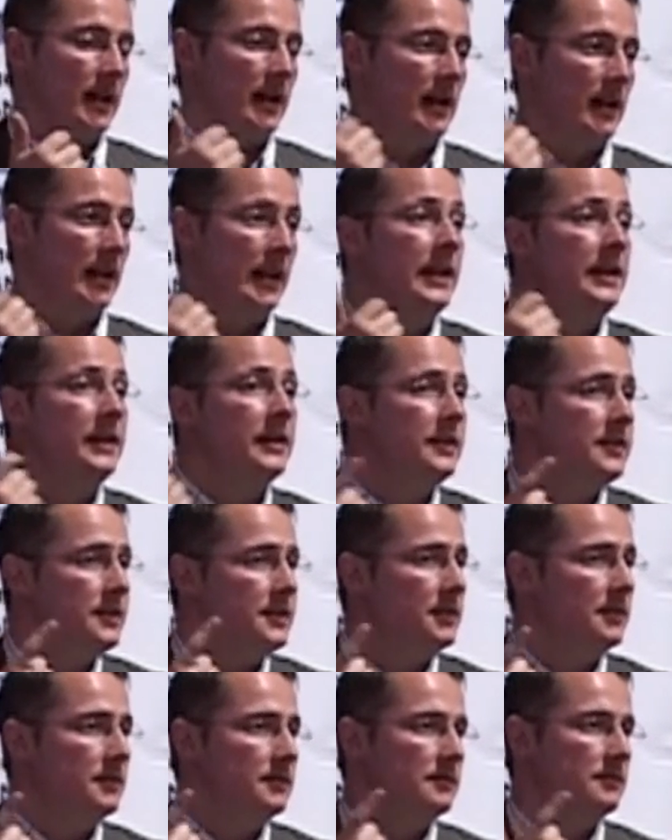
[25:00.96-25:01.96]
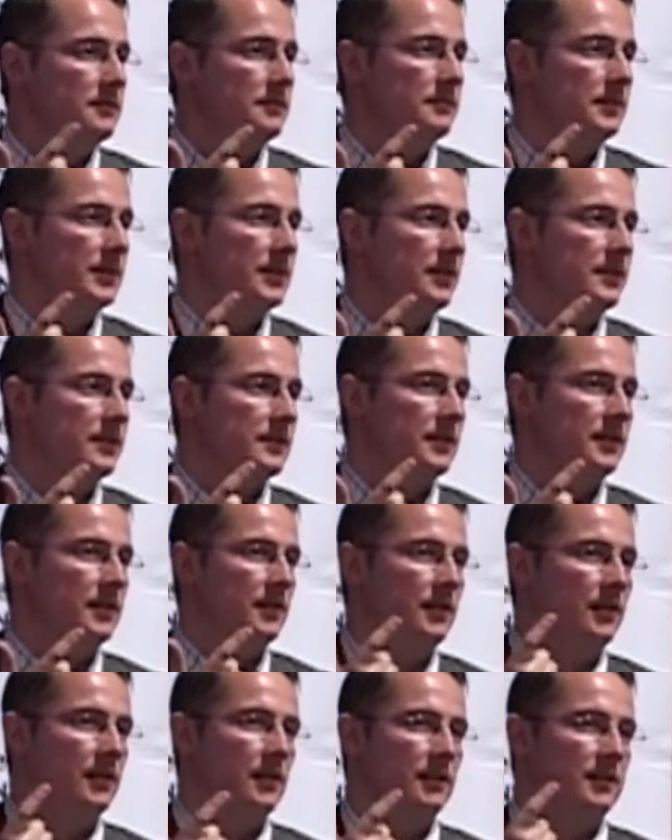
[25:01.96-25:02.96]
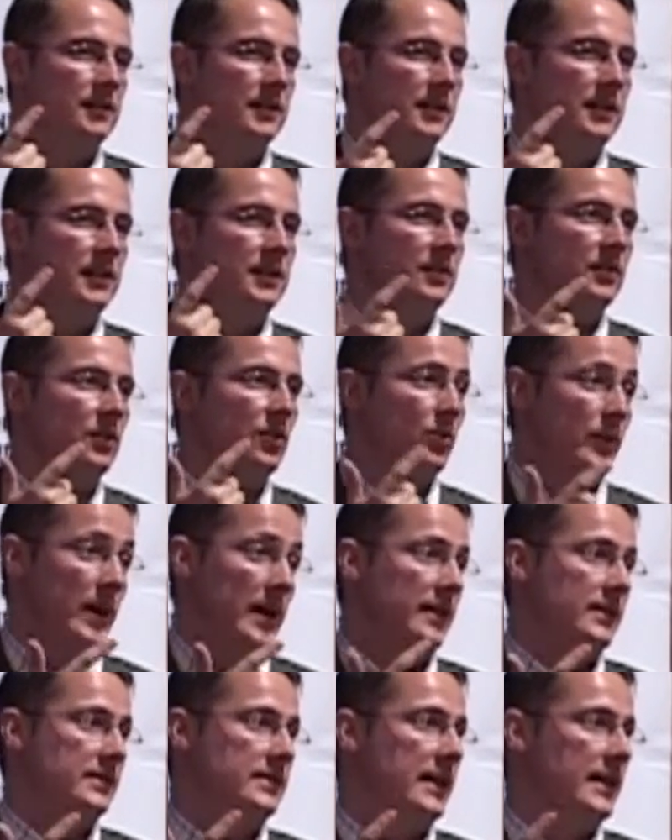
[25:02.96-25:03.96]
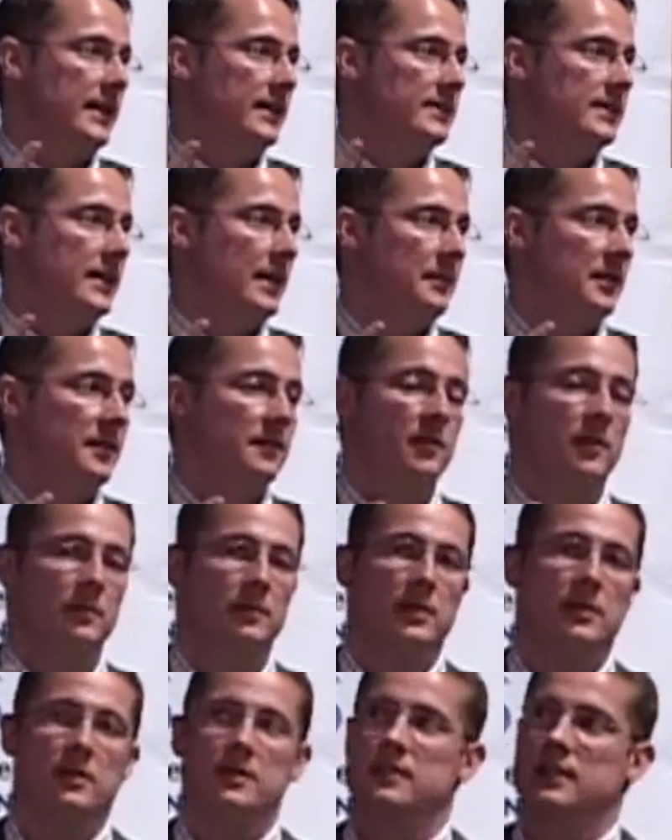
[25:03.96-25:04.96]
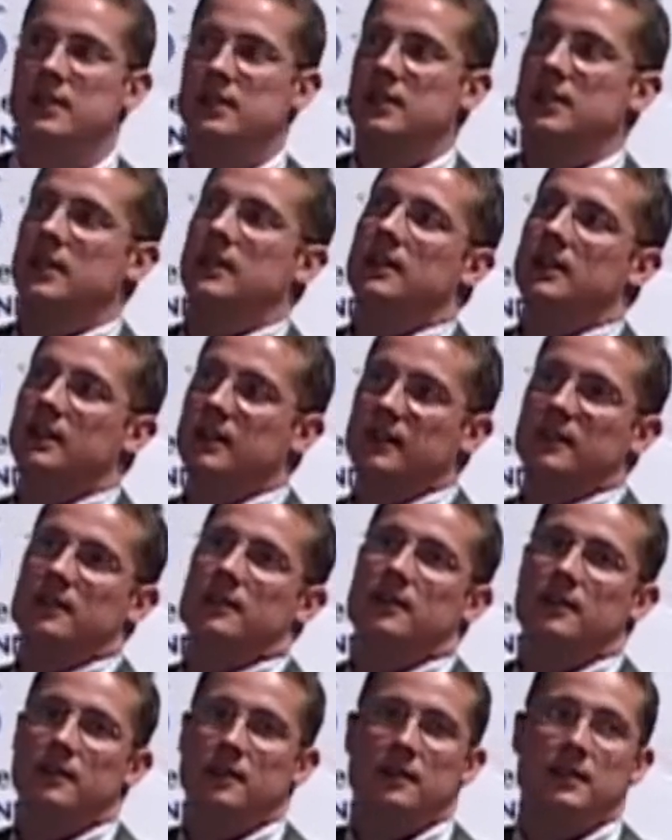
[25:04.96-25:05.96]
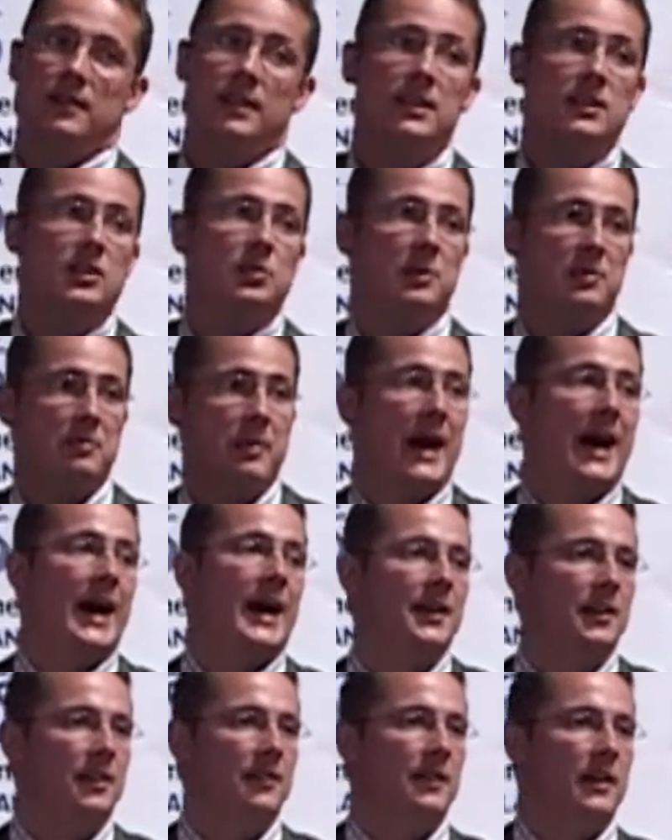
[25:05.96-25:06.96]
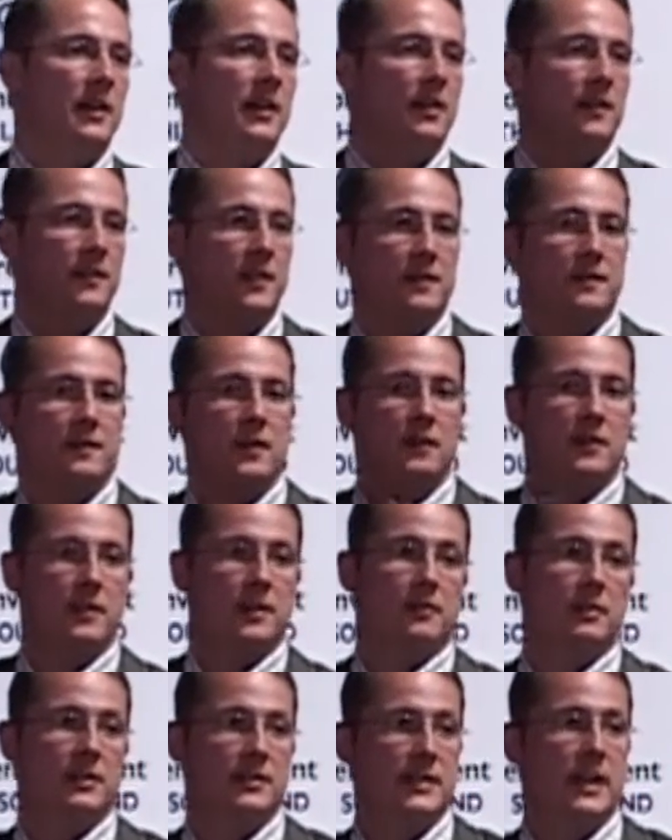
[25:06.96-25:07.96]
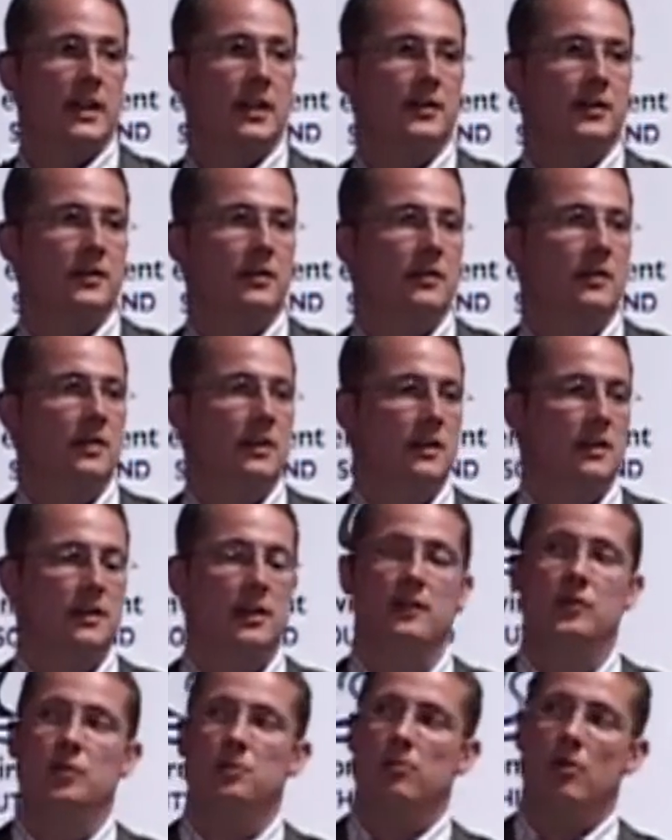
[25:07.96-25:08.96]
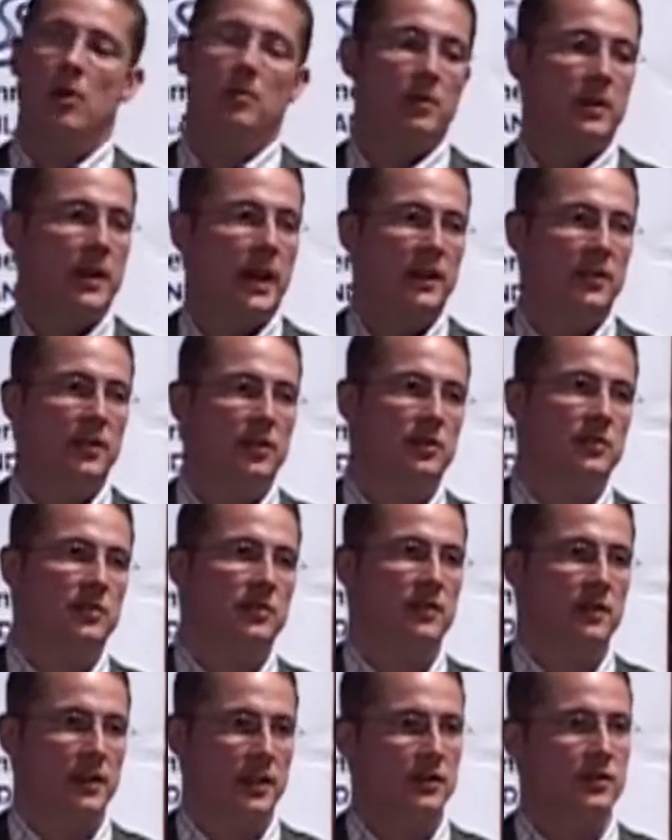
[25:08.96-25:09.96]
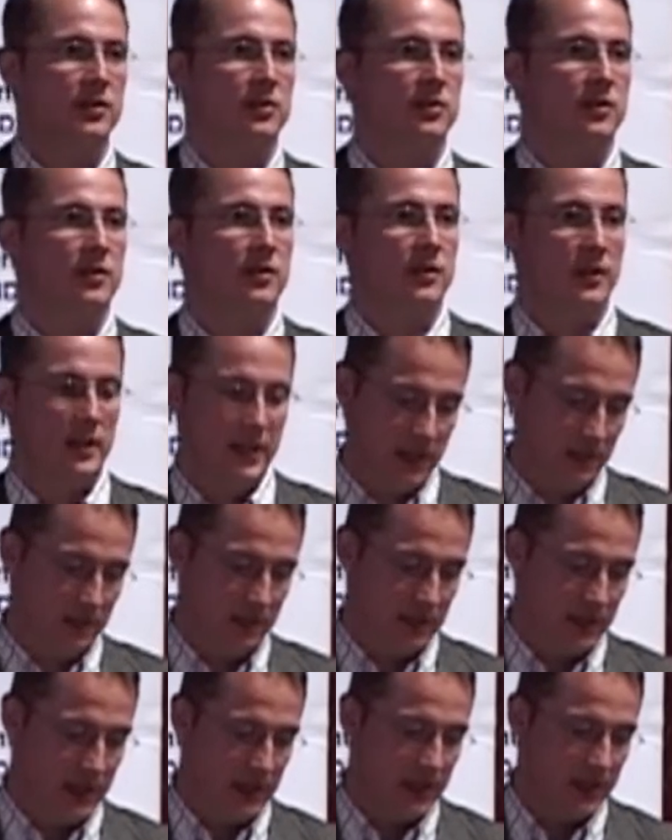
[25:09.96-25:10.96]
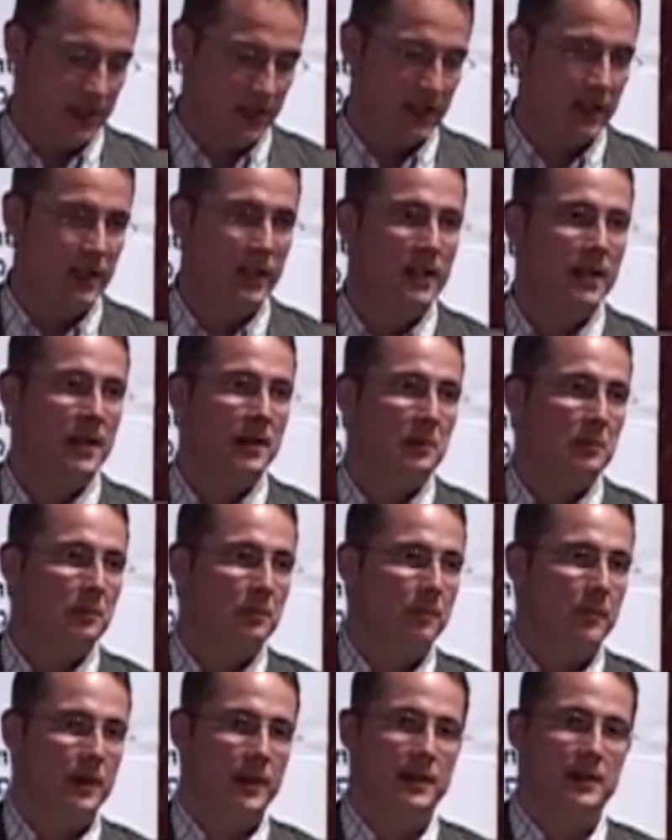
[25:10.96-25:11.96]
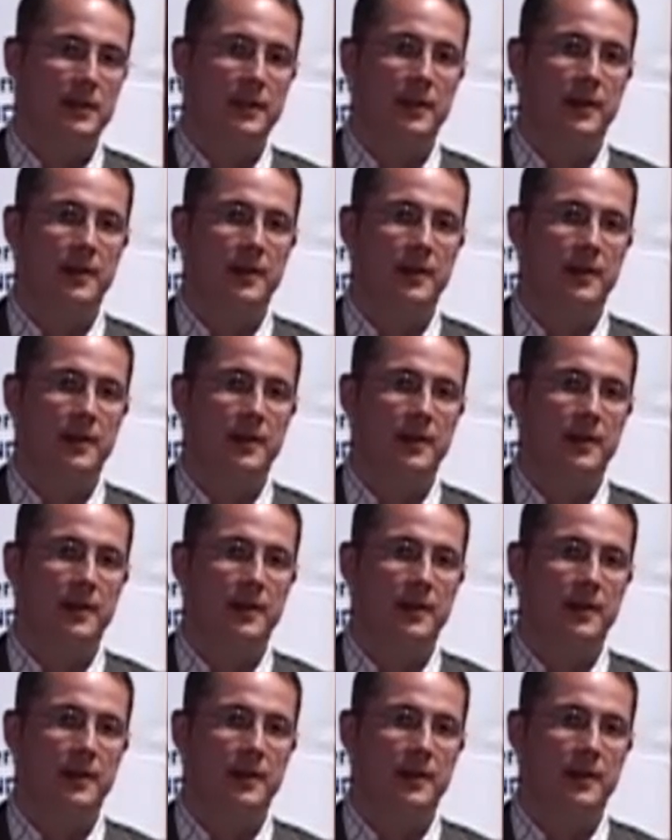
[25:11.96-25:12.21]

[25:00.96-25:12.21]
lineage, because you still need to know where this data is coming from, because that needs to be part of the results. You have to propagate those things through. That is a bit challenging, but